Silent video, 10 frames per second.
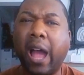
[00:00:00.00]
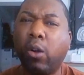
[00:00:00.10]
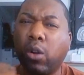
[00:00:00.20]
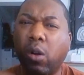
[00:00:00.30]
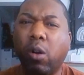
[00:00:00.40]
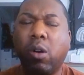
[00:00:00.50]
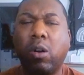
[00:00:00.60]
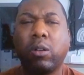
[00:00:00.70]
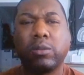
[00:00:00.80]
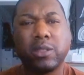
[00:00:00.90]

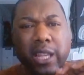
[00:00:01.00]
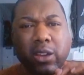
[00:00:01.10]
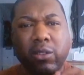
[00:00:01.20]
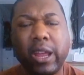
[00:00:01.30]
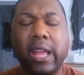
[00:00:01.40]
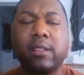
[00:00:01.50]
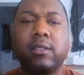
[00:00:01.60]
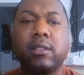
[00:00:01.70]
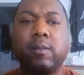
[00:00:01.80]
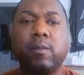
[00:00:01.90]
alcohol, cigarettes.